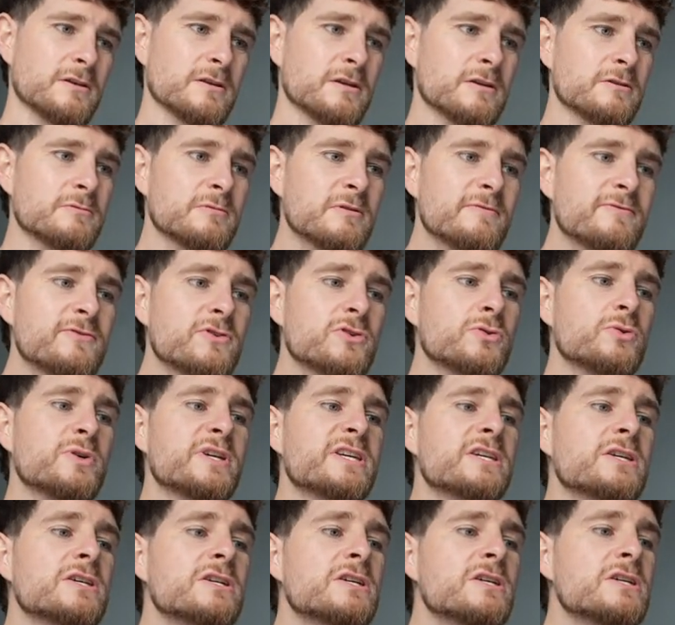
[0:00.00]
Let me have
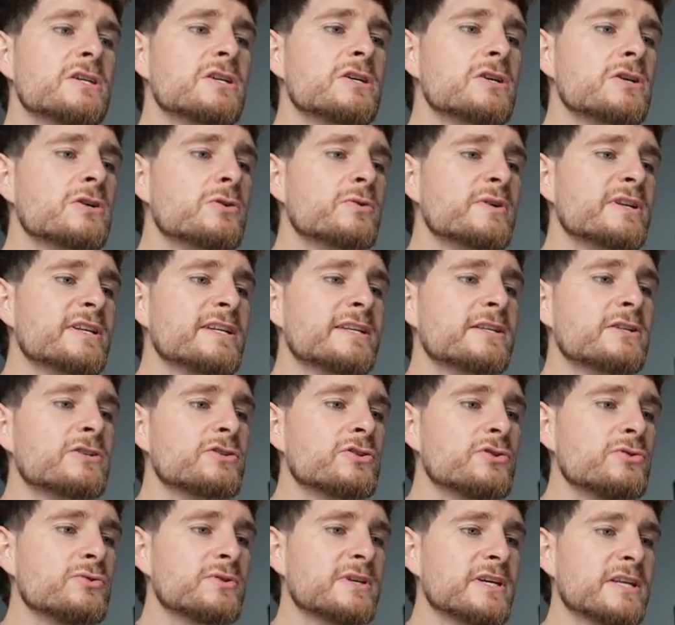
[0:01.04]
a quick little
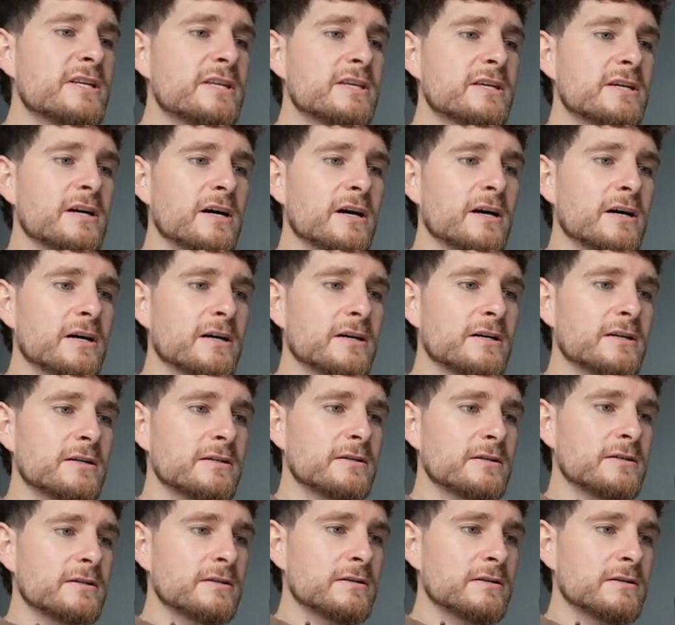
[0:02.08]
look in here.